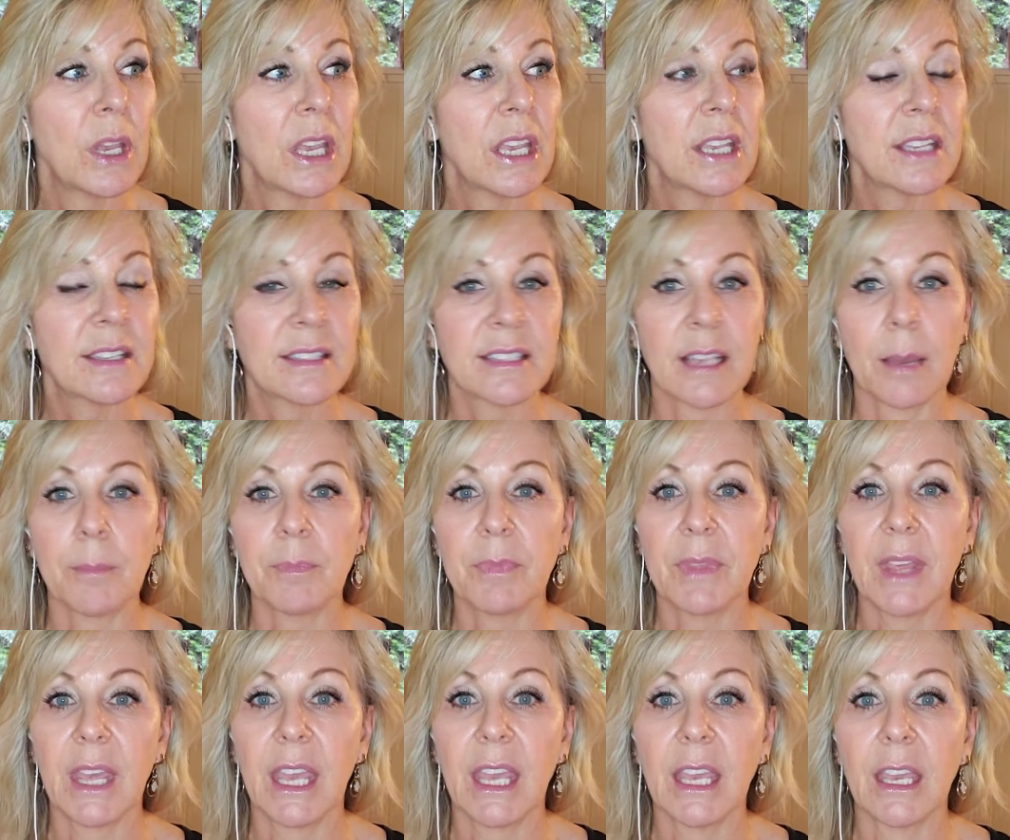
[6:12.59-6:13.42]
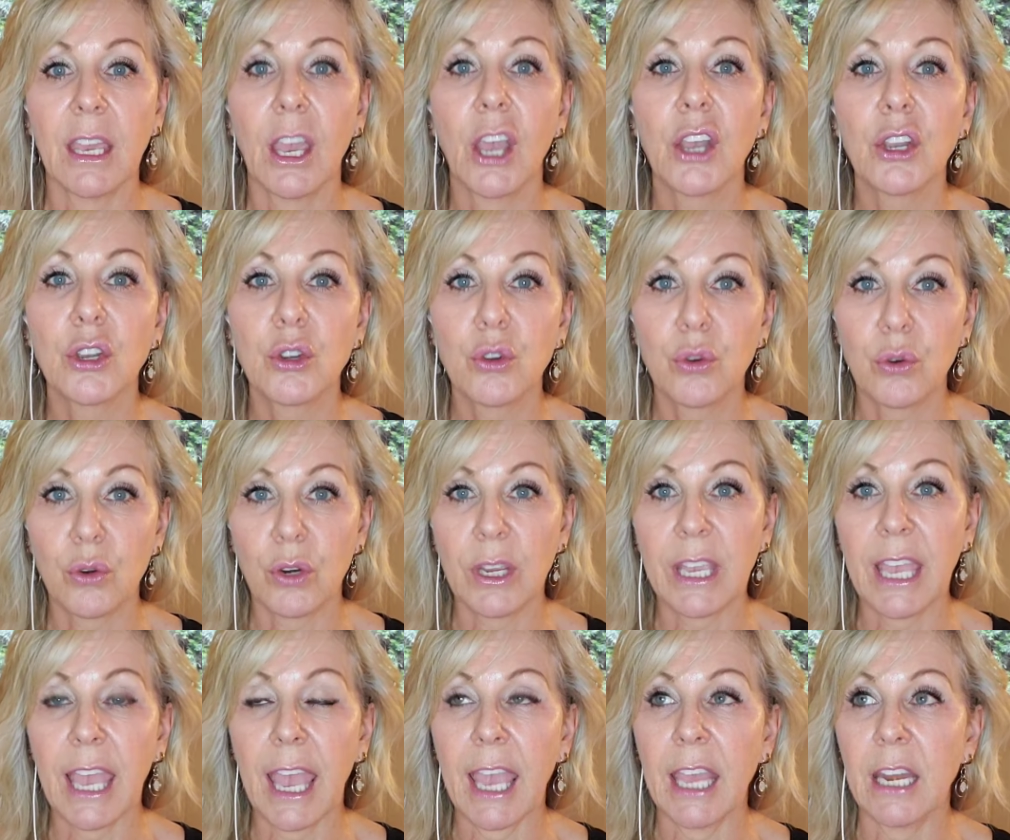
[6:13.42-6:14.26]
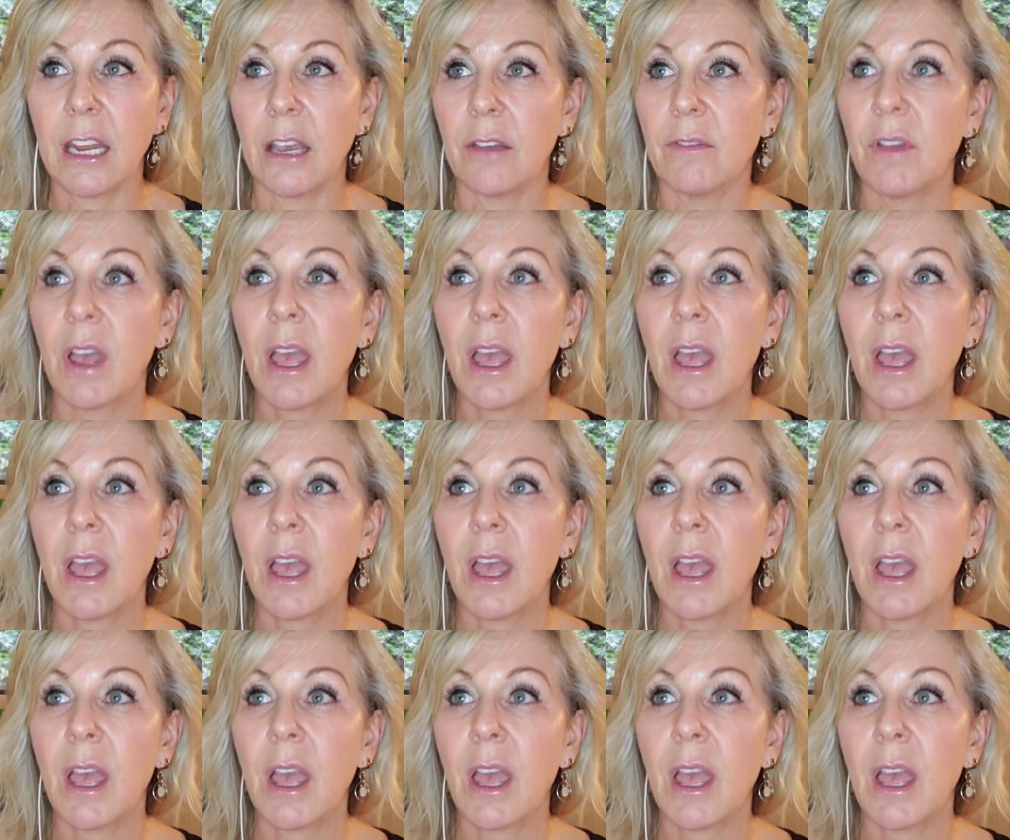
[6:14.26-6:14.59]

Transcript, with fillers: something creative,